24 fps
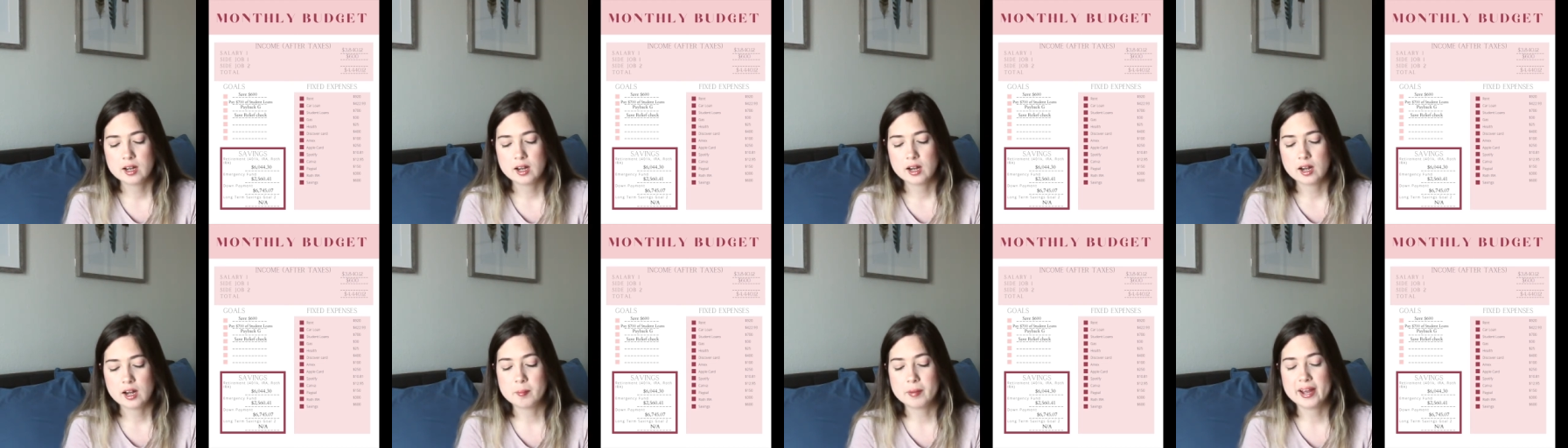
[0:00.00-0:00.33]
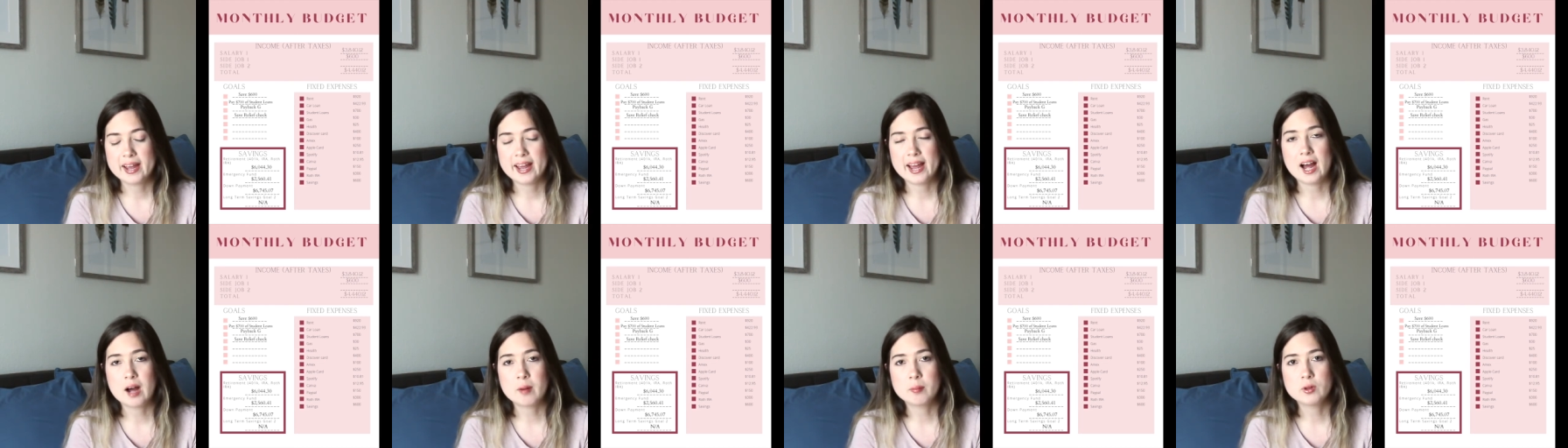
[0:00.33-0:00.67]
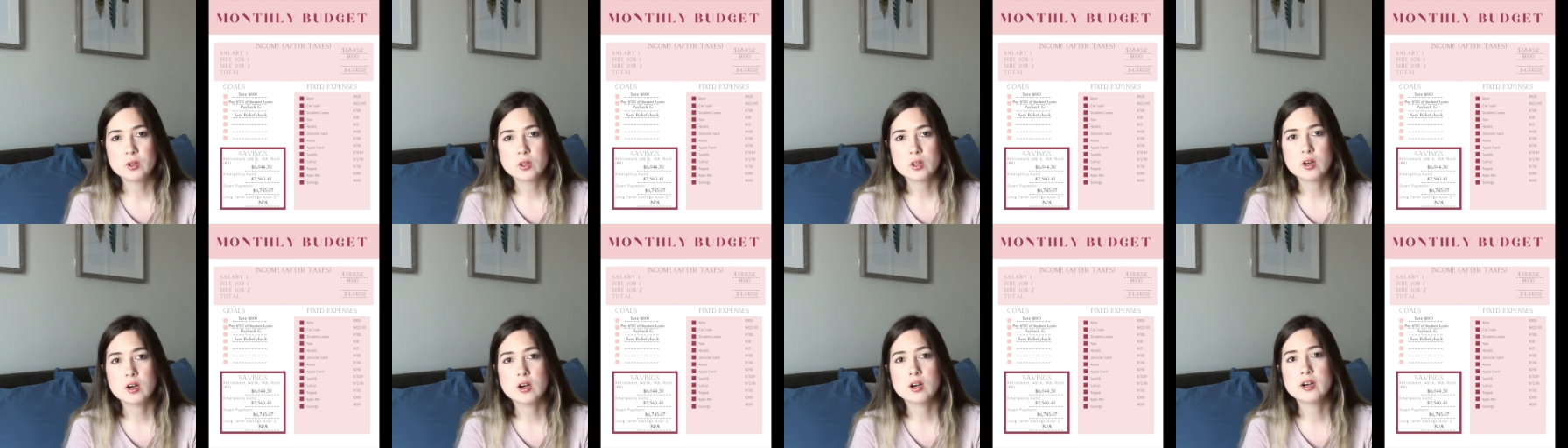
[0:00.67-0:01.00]
My
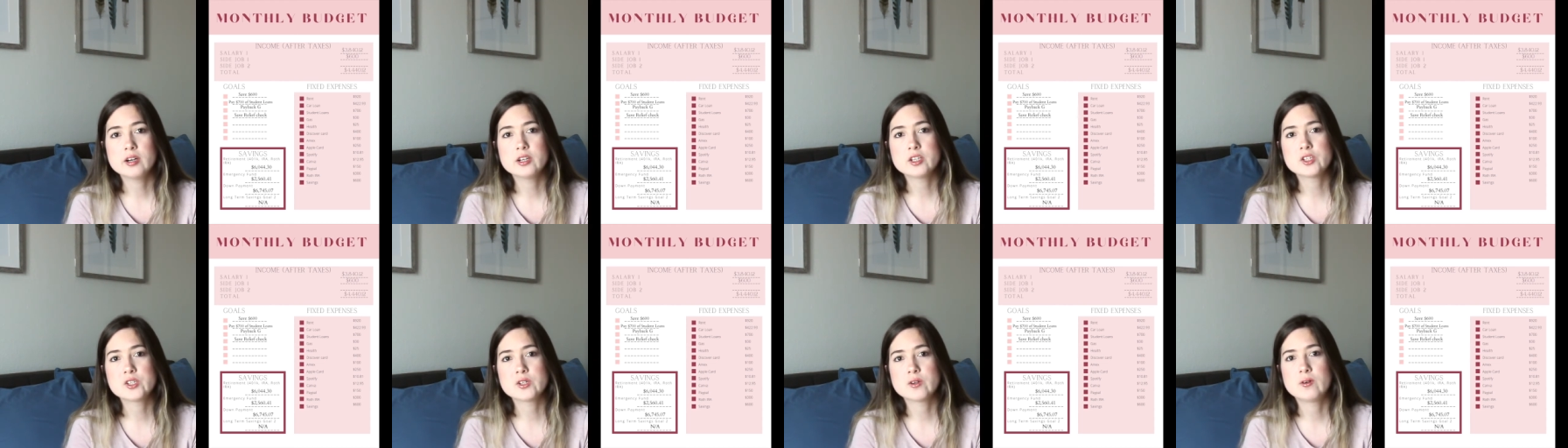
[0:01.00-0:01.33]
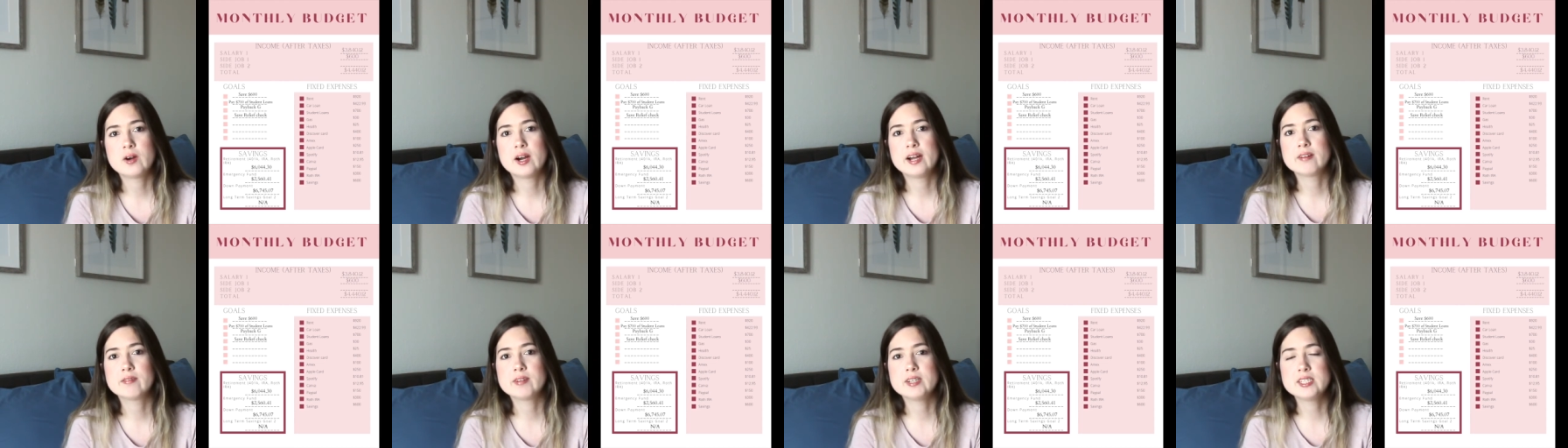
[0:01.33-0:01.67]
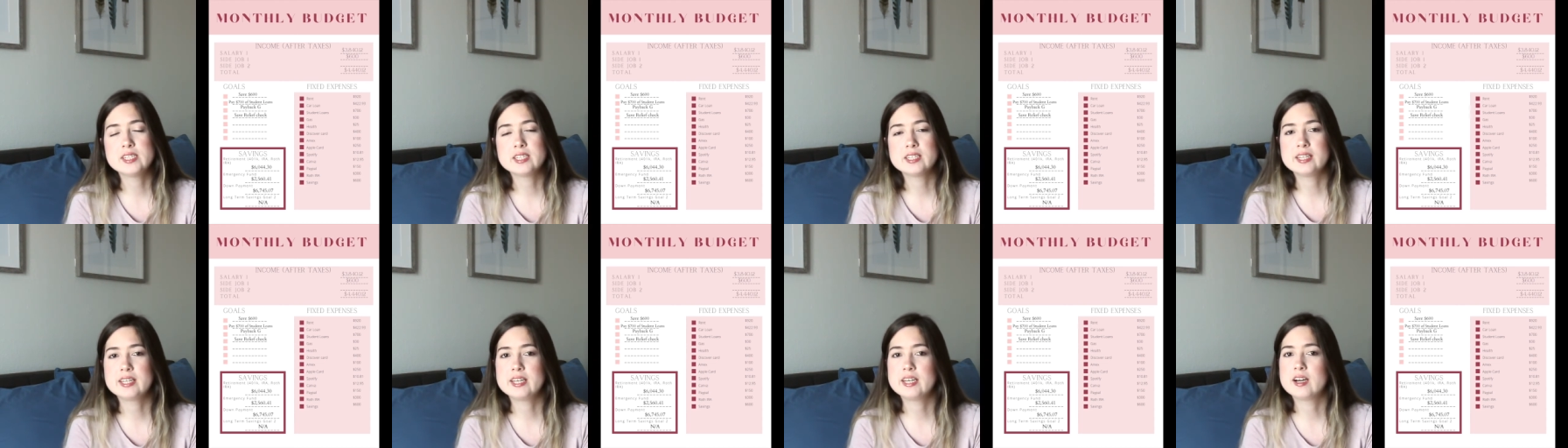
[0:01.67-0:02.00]
Apple card, so I
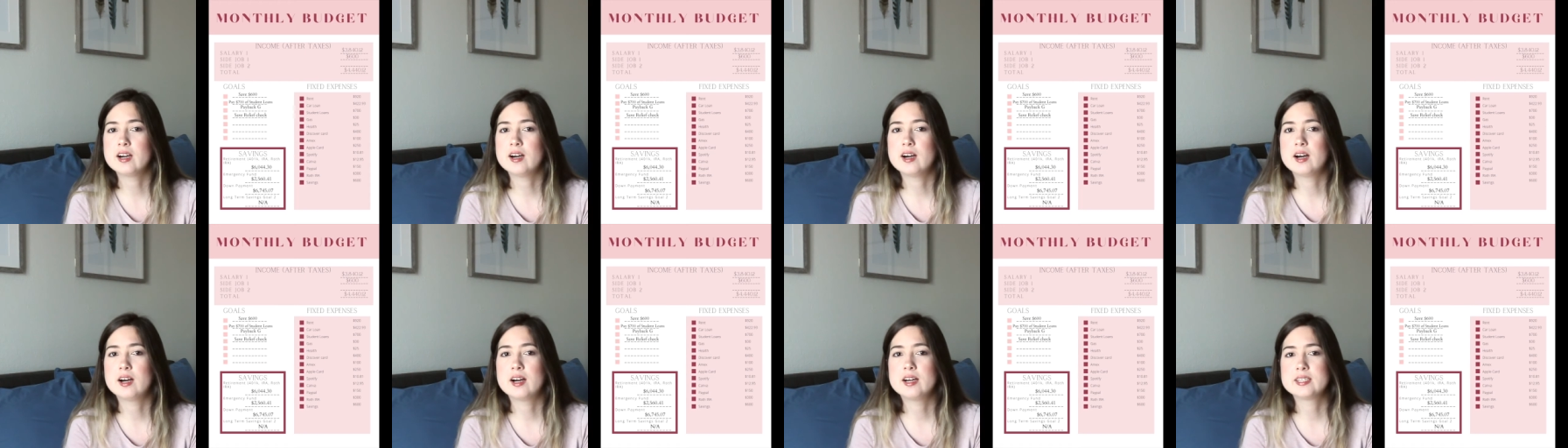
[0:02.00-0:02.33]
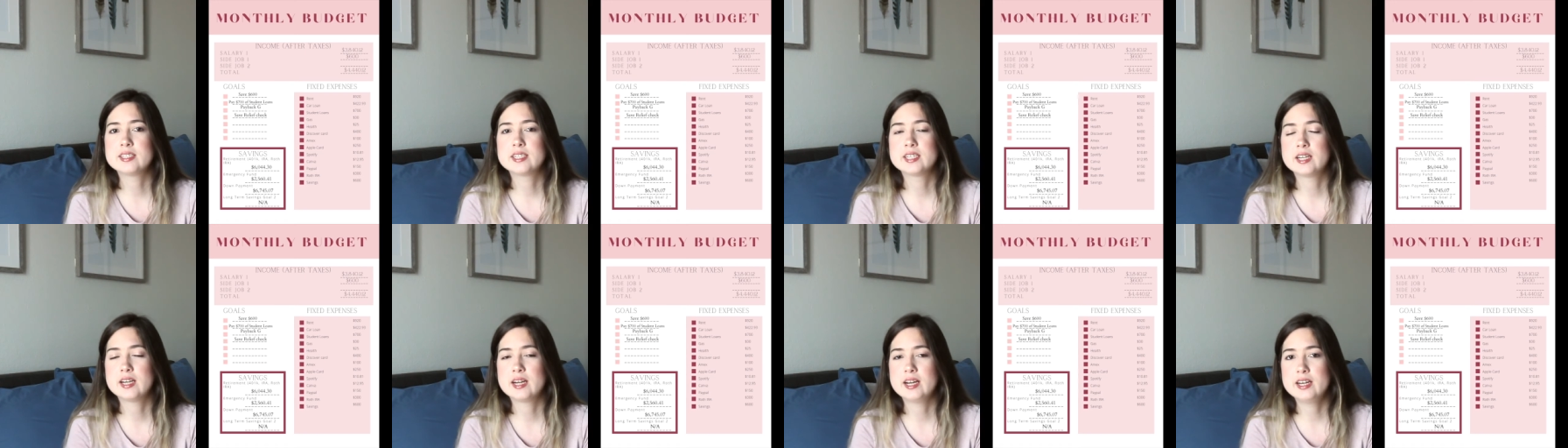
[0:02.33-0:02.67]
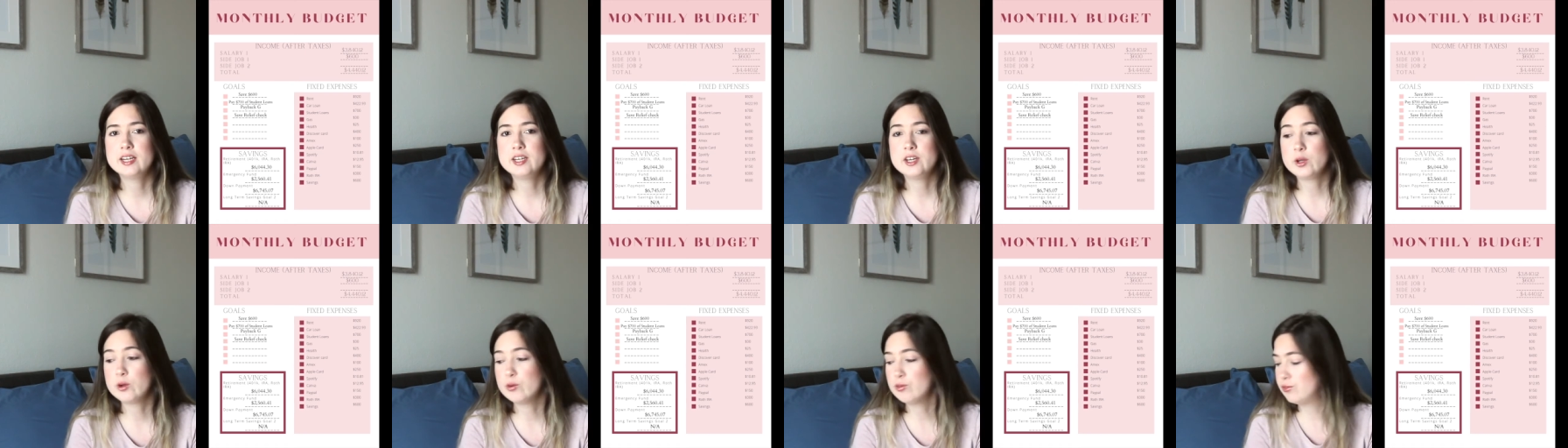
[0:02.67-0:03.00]
recently got
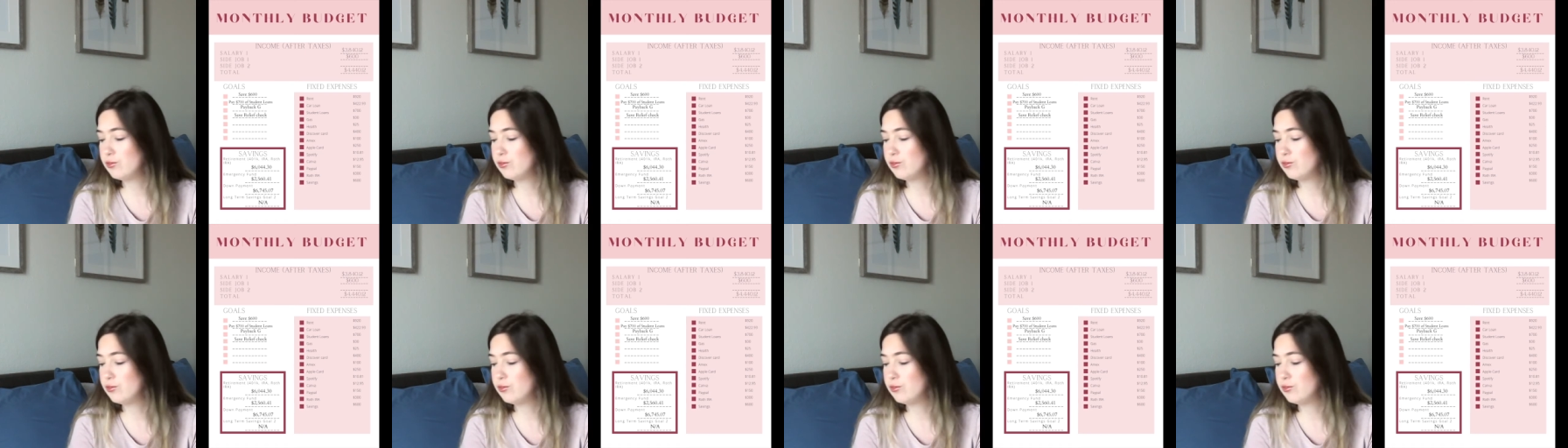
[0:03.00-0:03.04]
a new